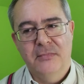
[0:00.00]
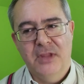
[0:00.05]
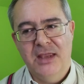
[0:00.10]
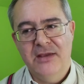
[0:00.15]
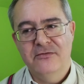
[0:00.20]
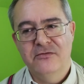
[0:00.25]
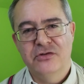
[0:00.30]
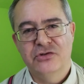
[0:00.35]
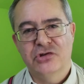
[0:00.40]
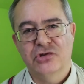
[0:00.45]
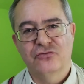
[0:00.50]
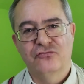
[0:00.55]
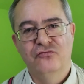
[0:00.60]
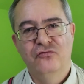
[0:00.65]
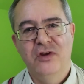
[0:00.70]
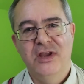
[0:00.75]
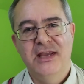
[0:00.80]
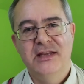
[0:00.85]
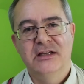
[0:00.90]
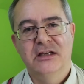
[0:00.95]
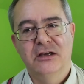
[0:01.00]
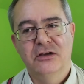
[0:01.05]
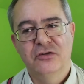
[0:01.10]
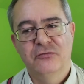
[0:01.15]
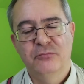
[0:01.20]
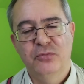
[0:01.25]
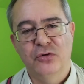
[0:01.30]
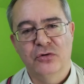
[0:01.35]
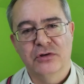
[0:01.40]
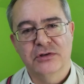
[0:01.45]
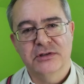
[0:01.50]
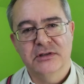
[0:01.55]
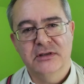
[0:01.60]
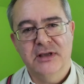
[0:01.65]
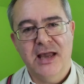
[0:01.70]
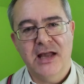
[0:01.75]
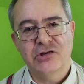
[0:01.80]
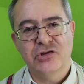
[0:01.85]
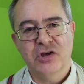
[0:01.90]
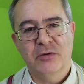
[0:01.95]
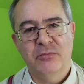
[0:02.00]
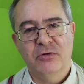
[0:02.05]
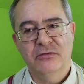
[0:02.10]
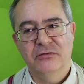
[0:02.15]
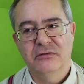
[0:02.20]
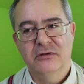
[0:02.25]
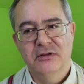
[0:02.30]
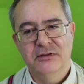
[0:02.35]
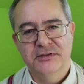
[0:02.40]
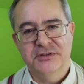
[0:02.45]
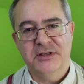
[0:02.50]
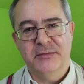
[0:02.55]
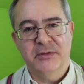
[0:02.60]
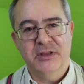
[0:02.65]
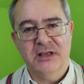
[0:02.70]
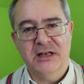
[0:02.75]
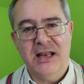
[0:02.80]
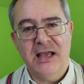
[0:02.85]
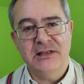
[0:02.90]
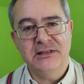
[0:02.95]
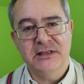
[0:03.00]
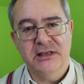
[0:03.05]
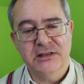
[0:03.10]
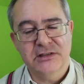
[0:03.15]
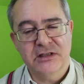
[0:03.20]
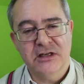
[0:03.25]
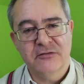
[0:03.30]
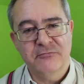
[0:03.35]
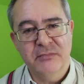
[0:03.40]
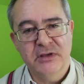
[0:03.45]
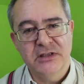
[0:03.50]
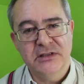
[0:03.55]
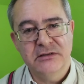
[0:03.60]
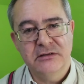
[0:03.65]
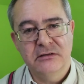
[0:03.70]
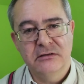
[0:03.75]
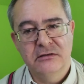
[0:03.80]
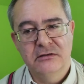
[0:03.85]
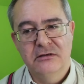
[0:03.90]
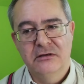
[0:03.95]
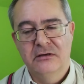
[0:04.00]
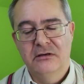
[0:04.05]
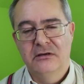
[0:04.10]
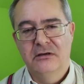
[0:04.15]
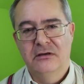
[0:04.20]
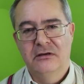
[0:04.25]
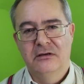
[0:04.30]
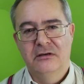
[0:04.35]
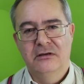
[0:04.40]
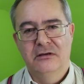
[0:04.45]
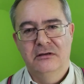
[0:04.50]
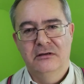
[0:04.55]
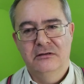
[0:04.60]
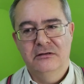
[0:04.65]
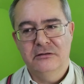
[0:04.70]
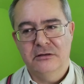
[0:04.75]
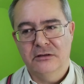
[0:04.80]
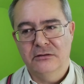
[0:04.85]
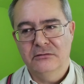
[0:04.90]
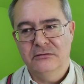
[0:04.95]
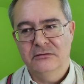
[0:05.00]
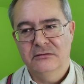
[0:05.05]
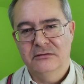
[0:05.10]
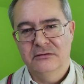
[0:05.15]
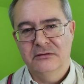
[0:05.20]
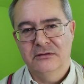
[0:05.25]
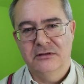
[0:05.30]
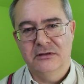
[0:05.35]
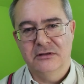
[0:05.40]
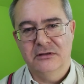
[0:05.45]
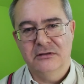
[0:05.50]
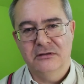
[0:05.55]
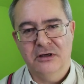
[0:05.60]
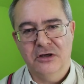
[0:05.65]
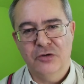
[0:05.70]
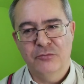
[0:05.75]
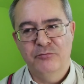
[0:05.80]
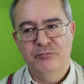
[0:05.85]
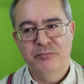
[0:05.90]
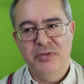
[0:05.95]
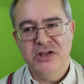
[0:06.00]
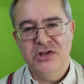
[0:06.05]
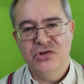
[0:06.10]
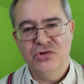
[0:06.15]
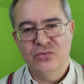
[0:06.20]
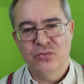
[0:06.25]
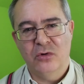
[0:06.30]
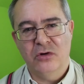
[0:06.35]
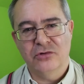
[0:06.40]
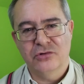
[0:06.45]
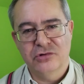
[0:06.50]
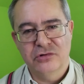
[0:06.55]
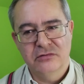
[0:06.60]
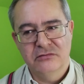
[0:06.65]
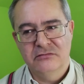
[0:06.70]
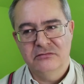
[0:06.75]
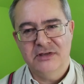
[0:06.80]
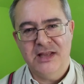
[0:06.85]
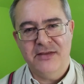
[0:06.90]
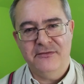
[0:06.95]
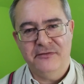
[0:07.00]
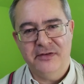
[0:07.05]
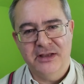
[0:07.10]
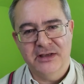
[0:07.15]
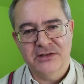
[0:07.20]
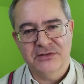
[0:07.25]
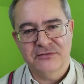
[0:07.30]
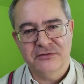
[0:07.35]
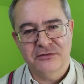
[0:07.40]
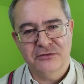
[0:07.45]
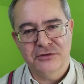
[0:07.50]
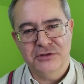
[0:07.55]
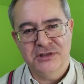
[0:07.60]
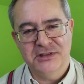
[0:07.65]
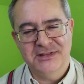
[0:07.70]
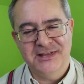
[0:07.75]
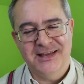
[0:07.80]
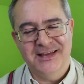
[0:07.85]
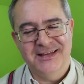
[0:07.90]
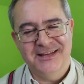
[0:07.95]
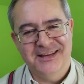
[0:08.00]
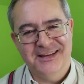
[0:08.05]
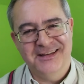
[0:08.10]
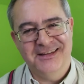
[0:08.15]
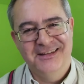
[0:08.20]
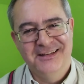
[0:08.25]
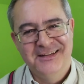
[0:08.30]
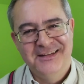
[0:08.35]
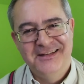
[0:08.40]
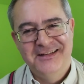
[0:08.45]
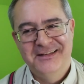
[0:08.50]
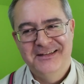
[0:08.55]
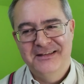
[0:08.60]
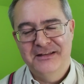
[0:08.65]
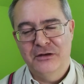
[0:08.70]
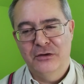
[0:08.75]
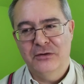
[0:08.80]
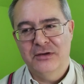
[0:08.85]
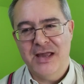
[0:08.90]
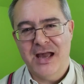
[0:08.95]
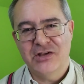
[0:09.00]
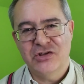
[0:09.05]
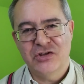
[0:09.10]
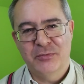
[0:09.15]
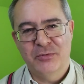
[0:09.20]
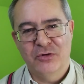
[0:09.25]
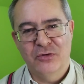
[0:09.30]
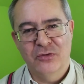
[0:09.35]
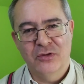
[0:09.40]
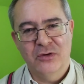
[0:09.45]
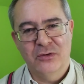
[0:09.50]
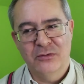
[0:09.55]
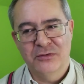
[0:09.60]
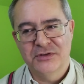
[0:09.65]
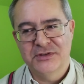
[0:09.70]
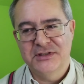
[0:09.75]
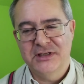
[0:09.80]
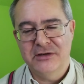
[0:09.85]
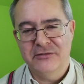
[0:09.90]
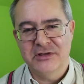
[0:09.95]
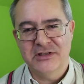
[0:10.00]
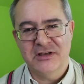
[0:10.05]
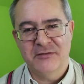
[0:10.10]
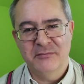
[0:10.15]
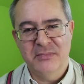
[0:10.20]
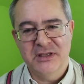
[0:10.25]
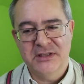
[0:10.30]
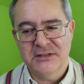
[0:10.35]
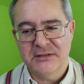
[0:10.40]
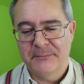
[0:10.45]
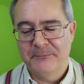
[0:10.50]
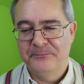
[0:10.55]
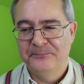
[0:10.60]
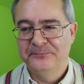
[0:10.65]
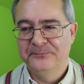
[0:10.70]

Even if it's just read a load of books and catch up on some of the classics that I've missed. You know, I could binge watch Netflix, for goodness sake. You know, catch up on all the series I've missed.